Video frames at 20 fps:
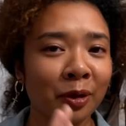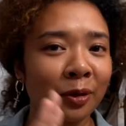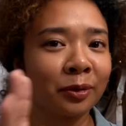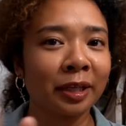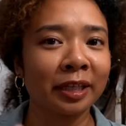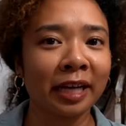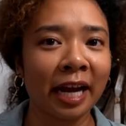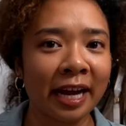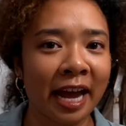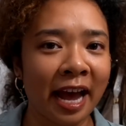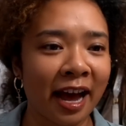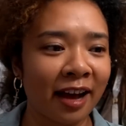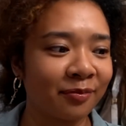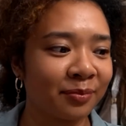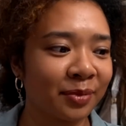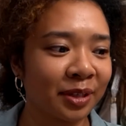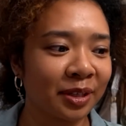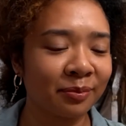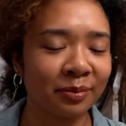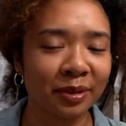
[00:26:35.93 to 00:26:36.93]
like I
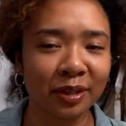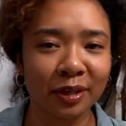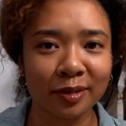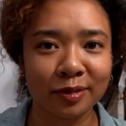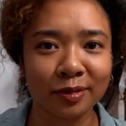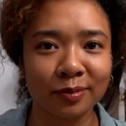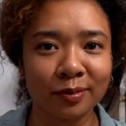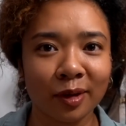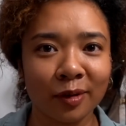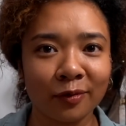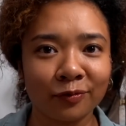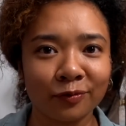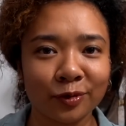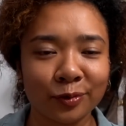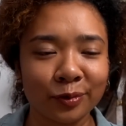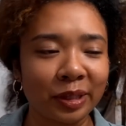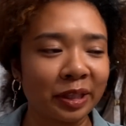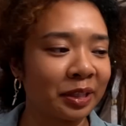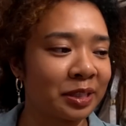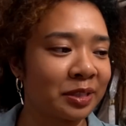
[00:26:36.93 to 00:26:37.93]
have been because of
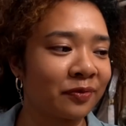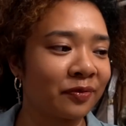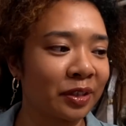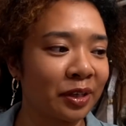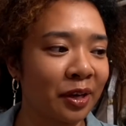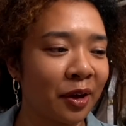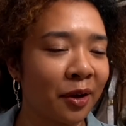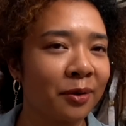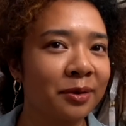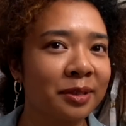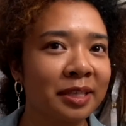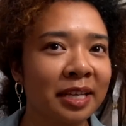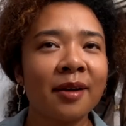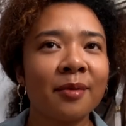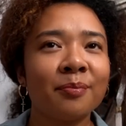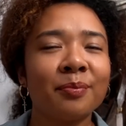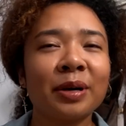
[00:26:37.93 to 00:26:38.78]
doing these videos.